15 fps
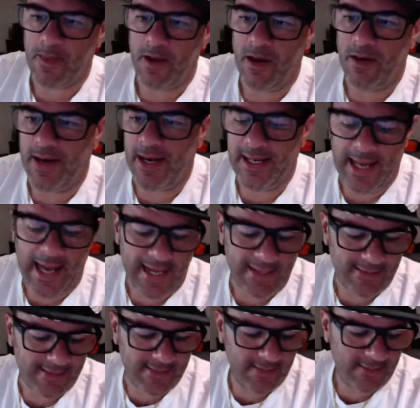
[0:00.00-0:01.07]
All right,
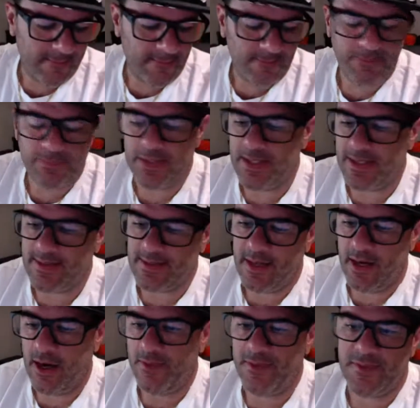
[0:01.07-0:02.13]
last
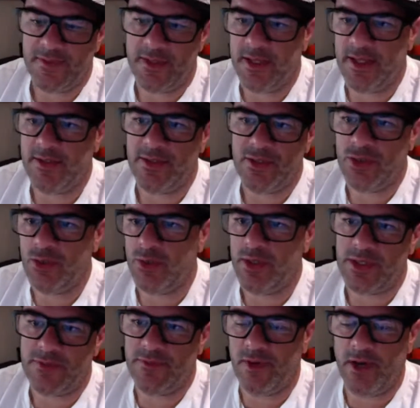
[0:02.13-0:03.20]
is Earth signs,
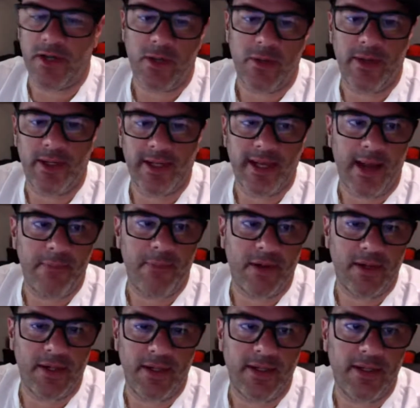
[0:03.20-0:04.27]
Taurus, Virgo, and
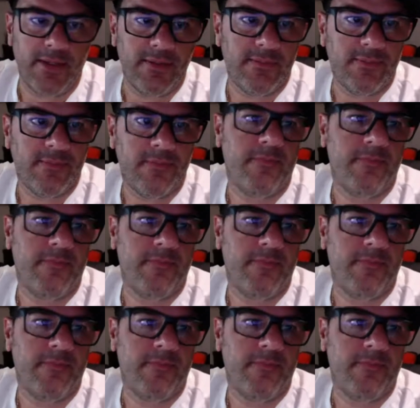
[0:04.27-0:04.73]
Capricorn.